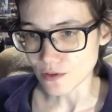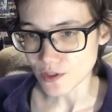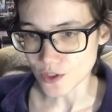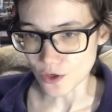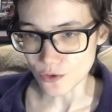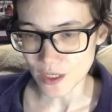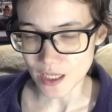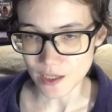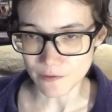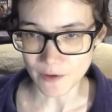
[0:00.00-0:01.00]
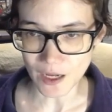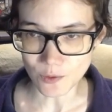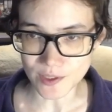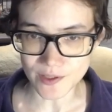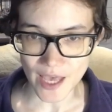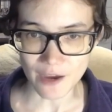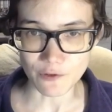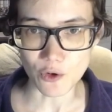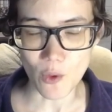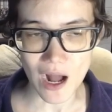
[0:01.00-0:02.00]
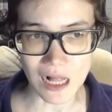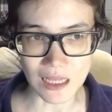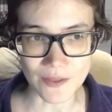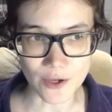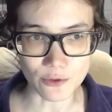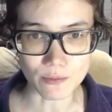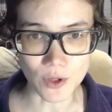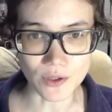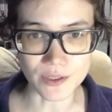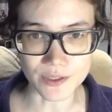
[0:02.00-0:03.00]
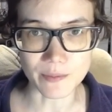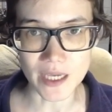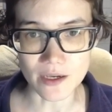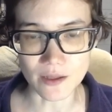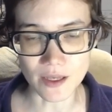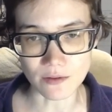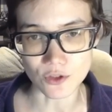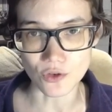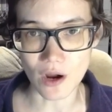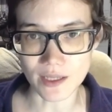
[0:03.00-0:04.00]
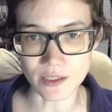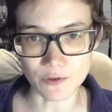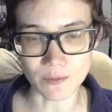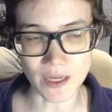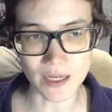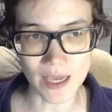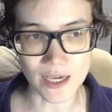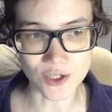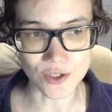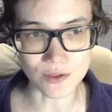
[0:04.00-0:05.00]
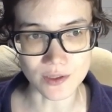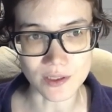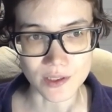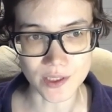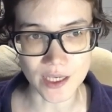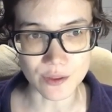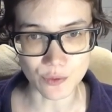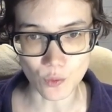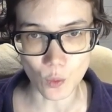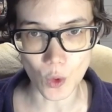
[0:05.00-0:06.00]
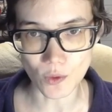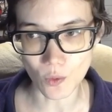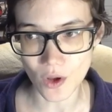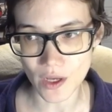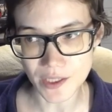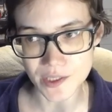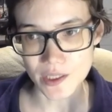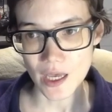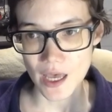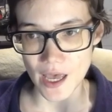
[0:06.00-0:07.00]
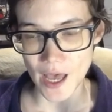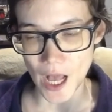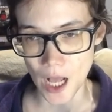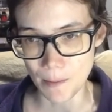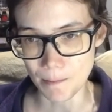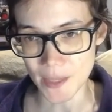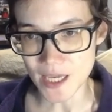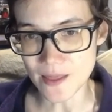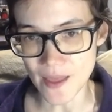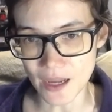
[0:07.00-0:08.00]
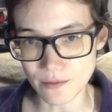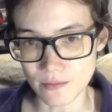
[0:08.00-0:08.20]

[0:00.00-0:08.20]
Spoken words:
So if I was there for a while and they could monitor me and then try different medications and see what works, in that